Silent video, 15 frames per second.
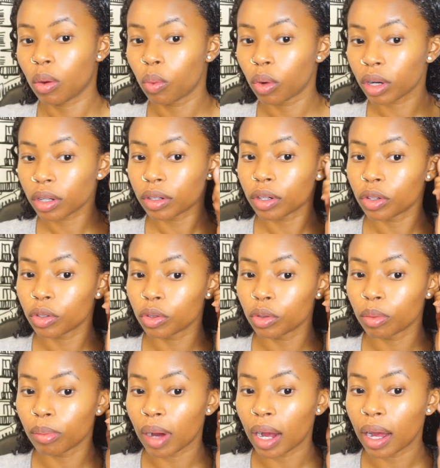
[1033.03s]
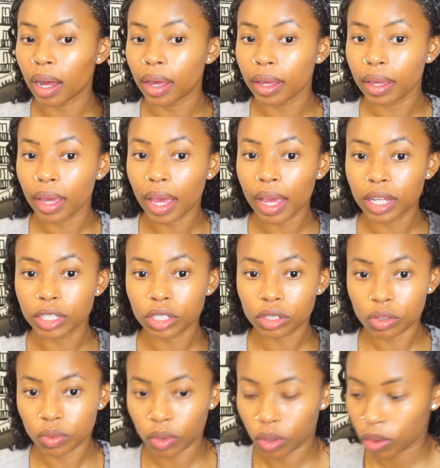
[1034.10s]
we're gonna do my
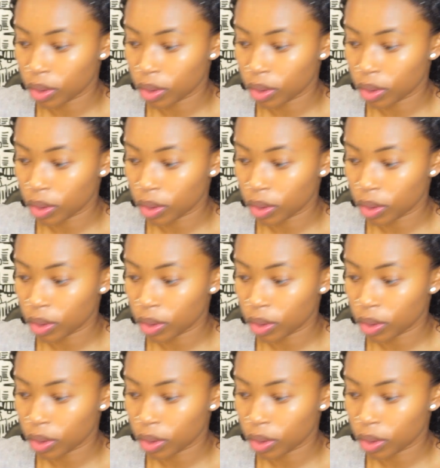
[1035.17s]
edges real